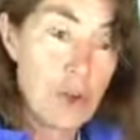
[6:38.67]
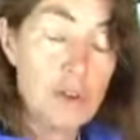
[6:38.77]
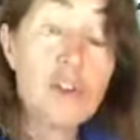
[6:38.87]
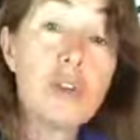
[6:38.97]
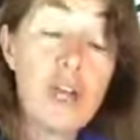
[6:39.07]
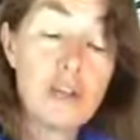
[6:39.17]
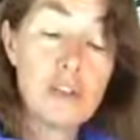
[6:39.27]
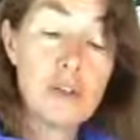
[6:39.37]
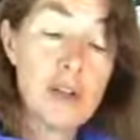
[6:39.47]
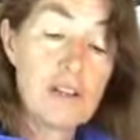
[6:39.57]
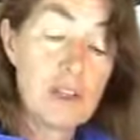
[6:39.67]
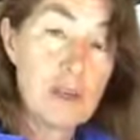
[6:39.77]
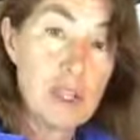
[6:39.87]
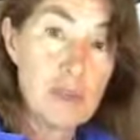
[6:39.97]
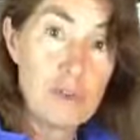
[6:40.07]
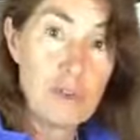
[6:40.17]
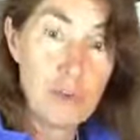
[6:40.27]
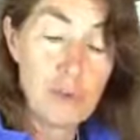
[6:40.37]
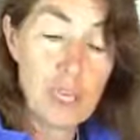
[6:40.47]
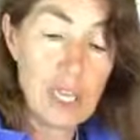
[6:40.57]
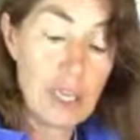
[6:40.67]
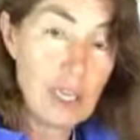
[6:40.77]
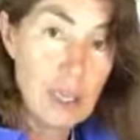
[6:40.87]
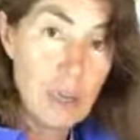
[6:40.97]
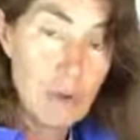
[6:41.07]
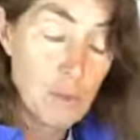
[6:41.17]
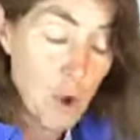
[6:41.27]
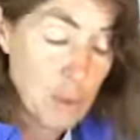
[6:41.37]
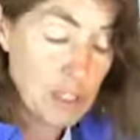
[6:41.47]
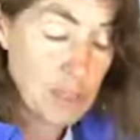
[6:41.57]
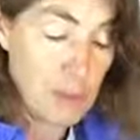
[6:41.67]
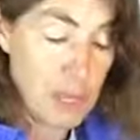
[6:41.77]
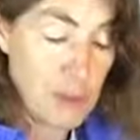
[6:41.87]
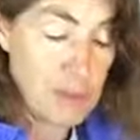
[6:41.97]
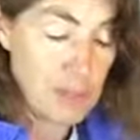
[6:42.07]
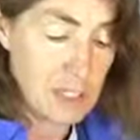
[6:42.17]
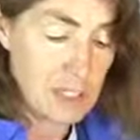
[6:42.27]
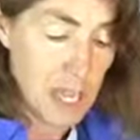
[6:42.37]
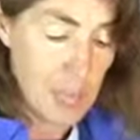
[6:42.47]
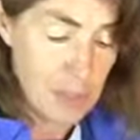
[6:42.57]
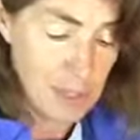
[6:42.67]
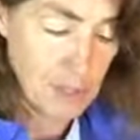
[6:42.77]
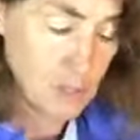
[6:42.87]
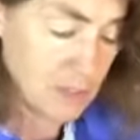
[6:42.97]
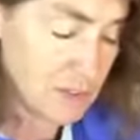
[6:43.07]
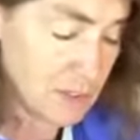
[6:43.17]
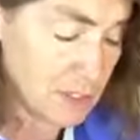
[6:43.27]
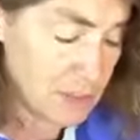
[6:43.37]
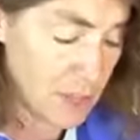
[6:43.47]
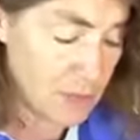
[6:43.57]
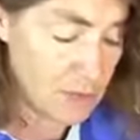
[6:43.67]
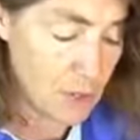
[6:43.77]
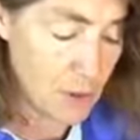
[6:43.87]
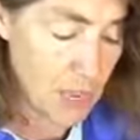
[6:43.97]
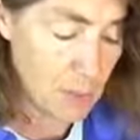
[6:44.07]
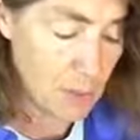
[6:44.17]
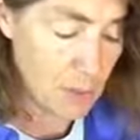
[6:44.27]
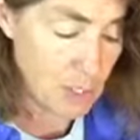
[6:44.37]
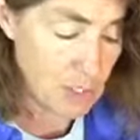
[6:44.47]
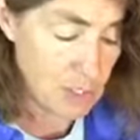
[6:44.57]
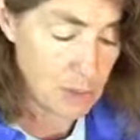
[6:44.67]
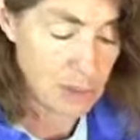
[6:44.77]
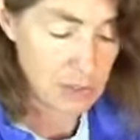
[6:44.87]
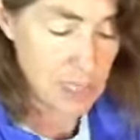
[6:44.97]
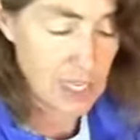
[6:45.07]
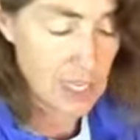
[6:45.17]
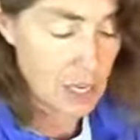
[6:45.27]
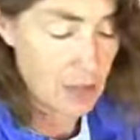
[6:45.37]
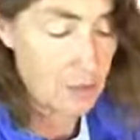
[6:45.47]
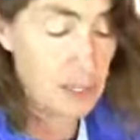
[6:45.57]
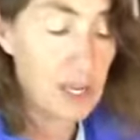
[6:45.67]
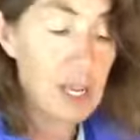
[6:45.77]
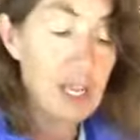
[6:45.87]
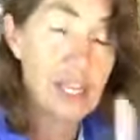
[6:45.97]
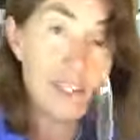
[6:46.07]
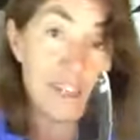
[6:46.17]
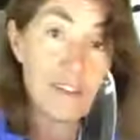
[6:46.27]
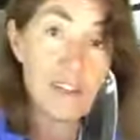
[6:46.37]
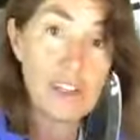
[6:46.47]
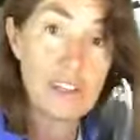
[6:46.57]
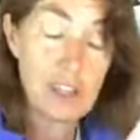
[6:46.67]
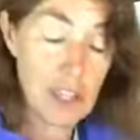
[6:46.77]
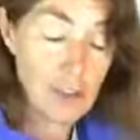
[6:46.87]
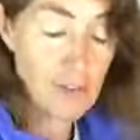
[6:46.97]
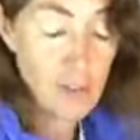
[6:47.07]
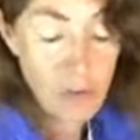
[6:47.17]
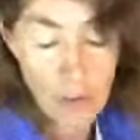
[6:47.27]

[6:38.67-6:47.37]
2 large tomatoes. I'm going to use 3 Roma tomatoes, and the top of this feels a little soft, so I'm going to slide that off. But instead of this knife